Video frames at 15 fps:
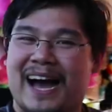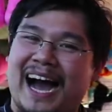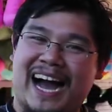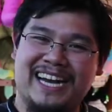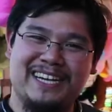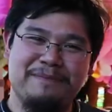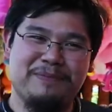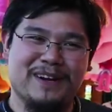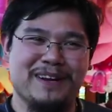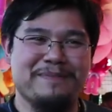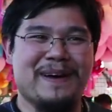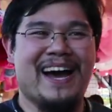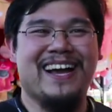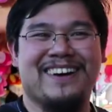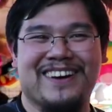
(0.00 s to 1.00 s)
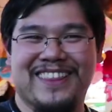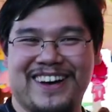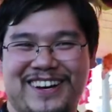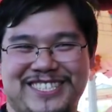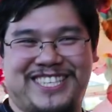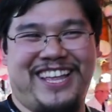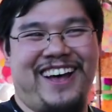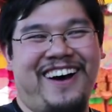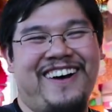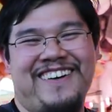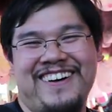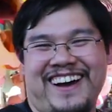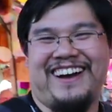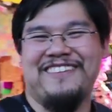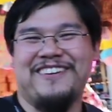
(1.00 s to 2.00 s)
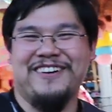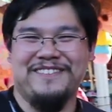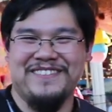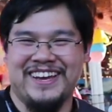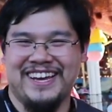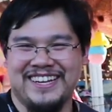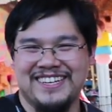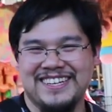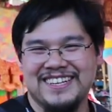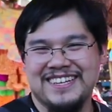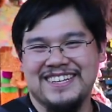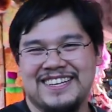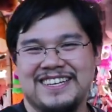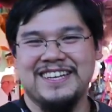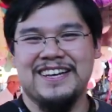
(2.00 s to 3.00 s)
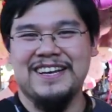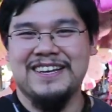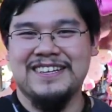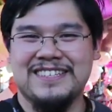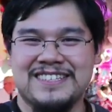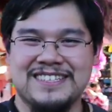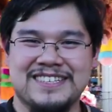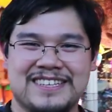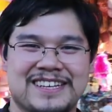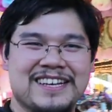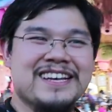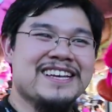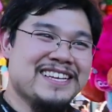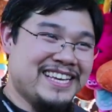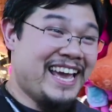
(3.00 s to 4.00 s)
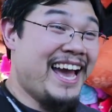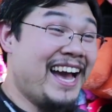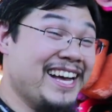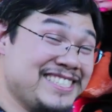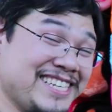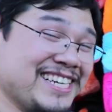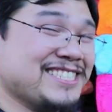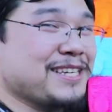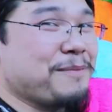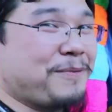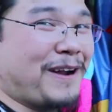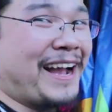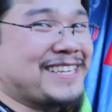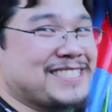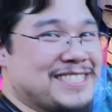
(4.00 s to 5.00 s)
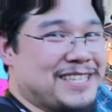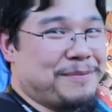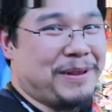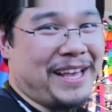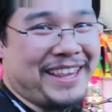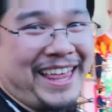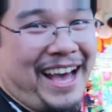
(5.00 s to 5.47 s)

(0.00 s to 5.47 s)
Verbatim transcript: I did pretty bad on those, so I will admit. It definitely takes practice, right? Yeah, it takes some practice to play